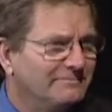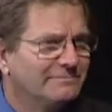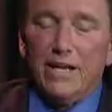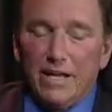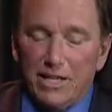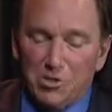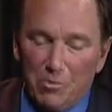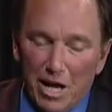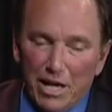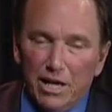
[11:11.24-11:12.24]
They did get a
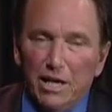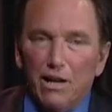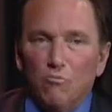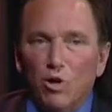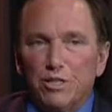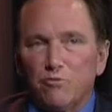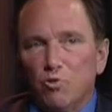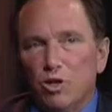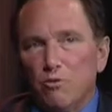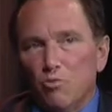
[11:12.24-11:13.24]
spanking, and what
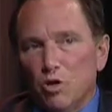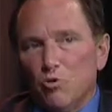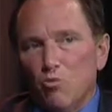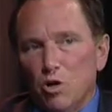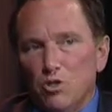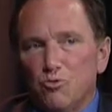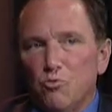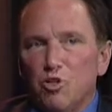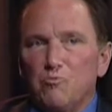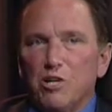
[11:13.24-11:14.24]
what it what it was
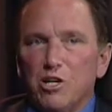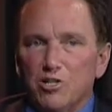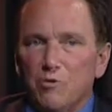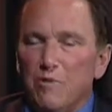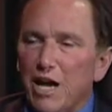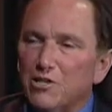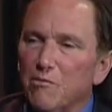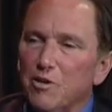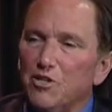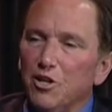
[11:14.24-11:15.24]
was because the banks
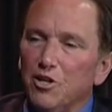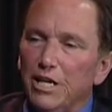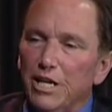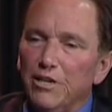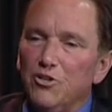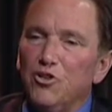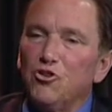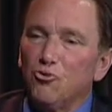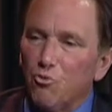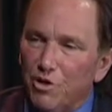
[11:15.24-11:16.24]
have been dealing in the
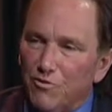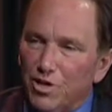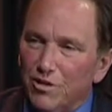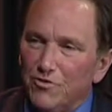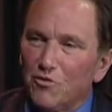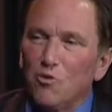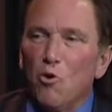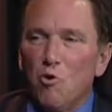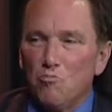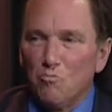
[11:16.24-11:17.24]
derivatives of the
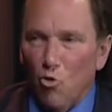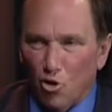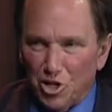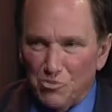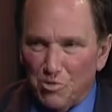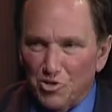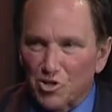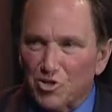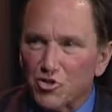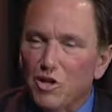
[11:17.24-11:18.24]
home mortgage
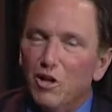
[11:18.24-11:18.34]
business